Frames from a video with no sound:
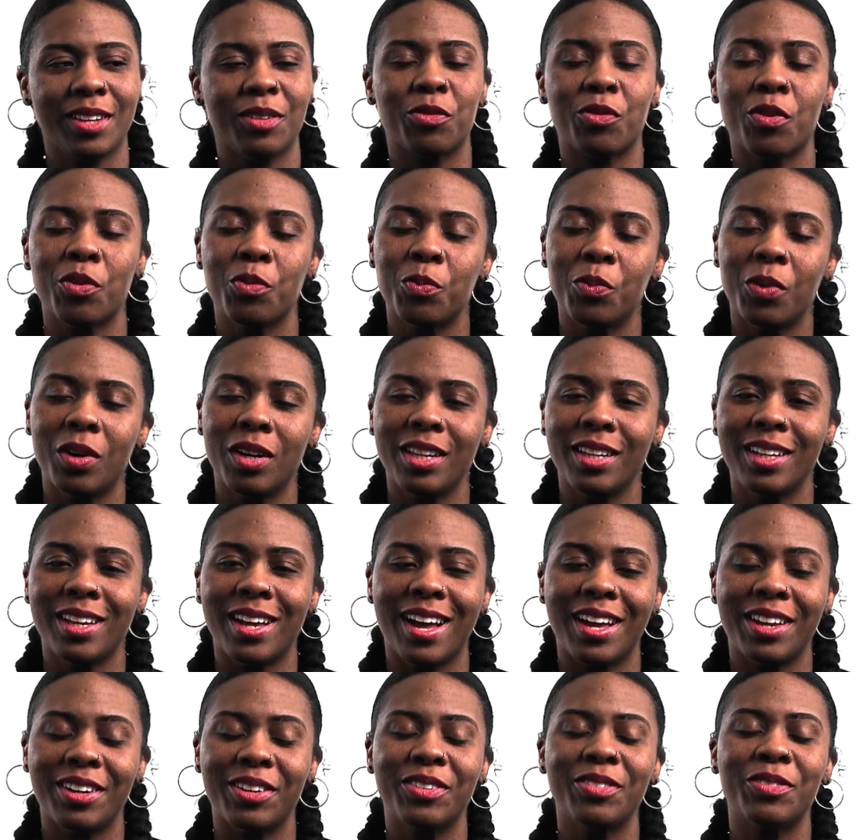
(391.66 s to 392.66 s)
from
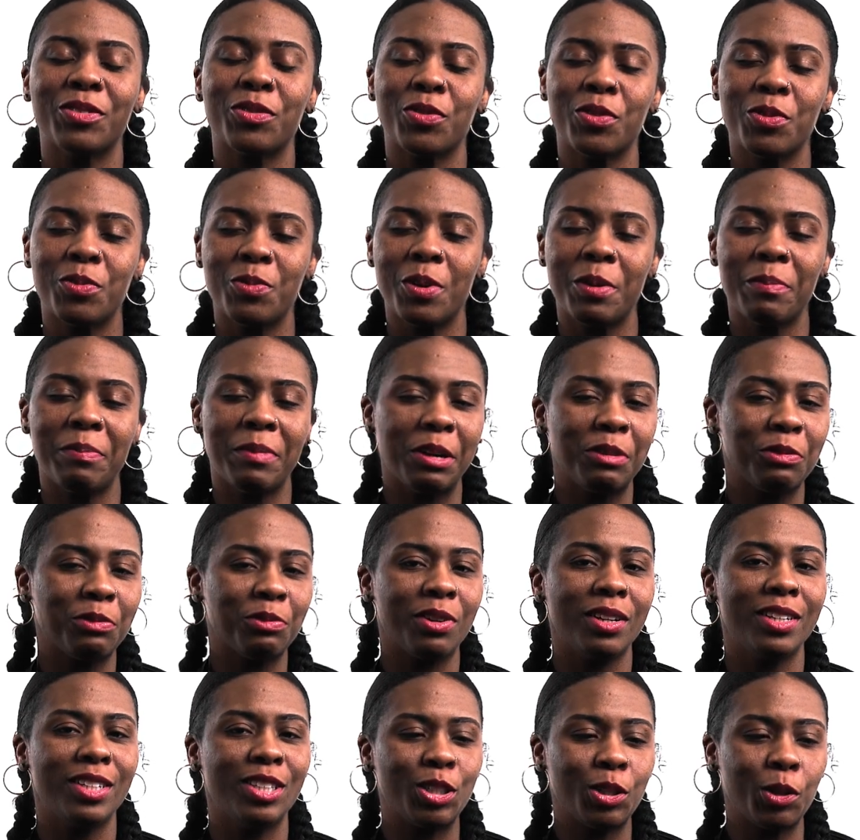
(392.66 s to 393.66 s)
what my
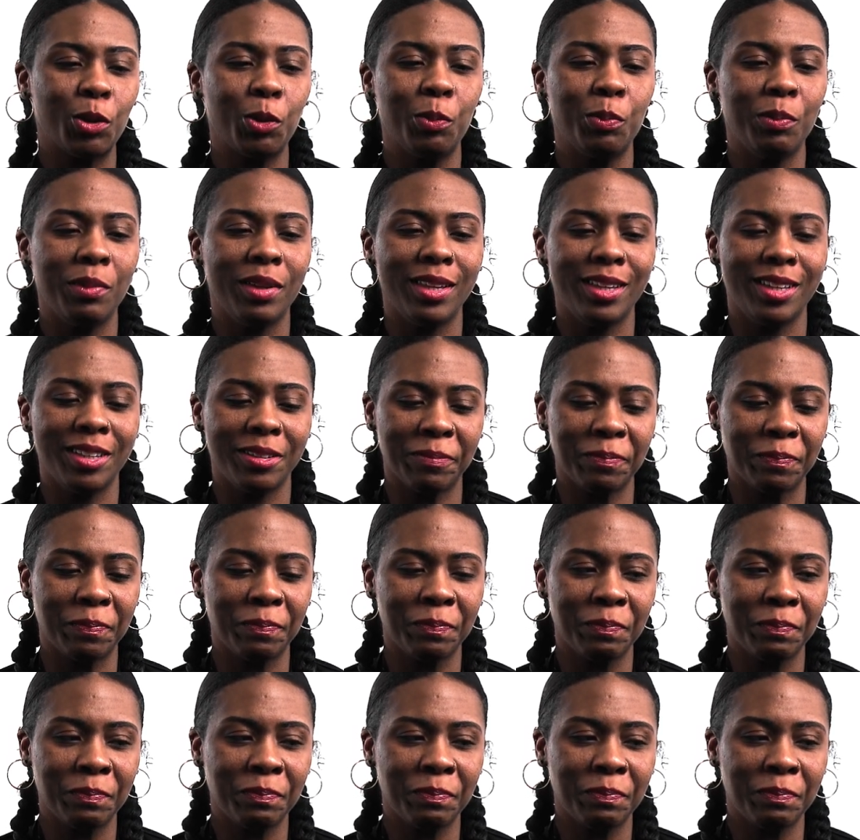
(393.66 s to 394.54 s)
friend told me,